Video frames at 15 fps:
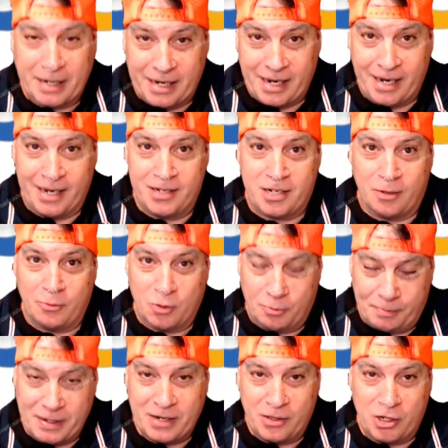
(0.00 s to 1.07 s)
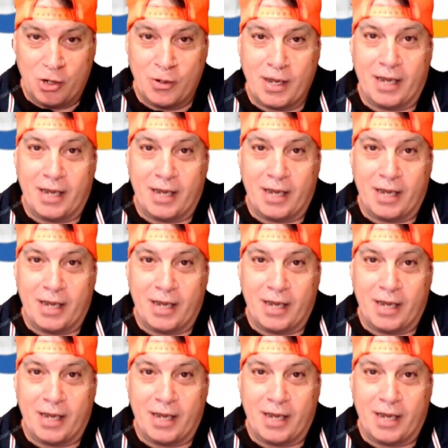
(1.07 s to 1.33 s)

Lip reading: money here, so being in the